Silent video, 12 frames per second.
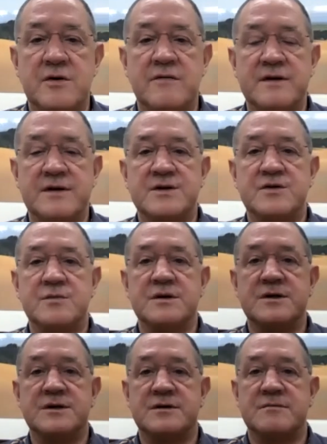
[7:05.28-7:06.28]
of
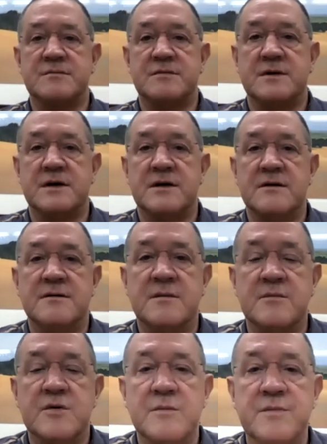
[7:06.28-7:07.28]
instruments and
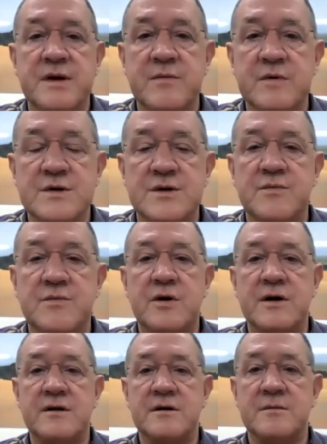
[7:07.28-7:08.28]
number of people
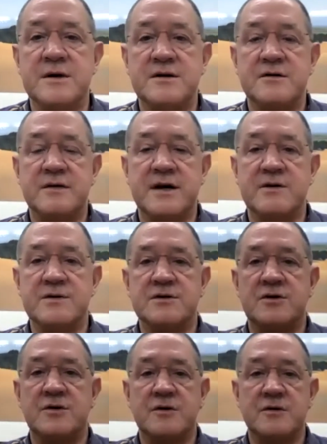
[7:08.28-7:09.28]
supporting them into those
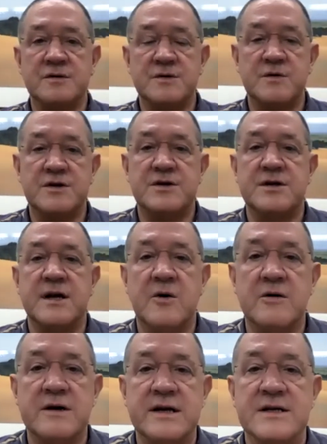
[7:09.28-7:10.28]
totals, which now
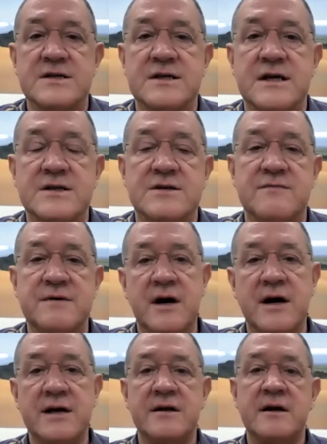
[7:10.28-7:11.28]
are in excess of
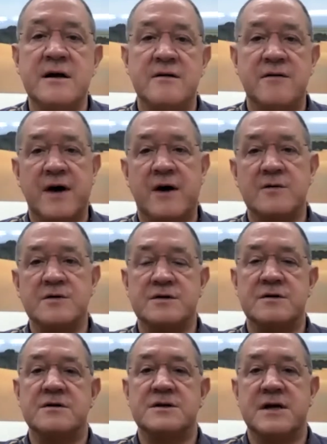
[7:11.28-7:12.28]
nine
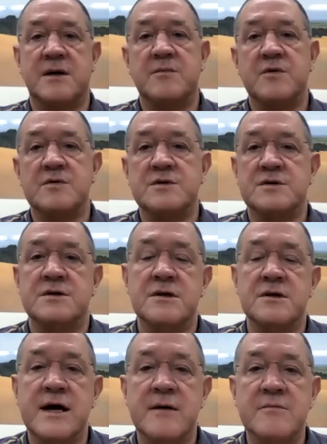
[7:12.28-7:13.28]
thousand samples in the
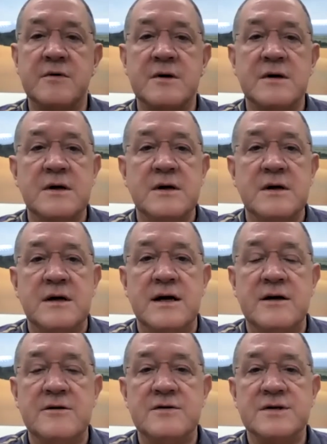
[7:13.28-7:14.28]
lab,
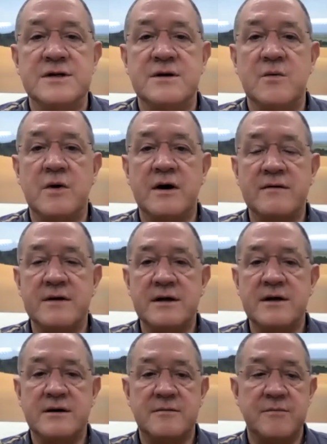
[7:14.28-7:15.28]
and you see why the
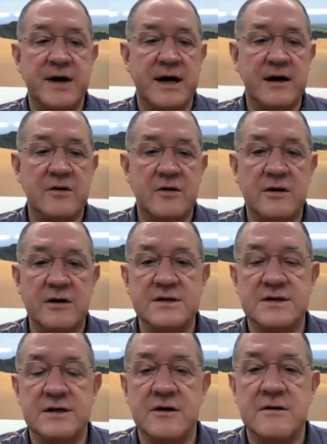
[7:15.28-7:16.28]
uh, backlog
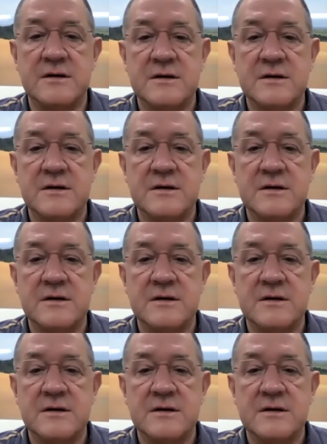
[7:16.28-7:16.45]
is there.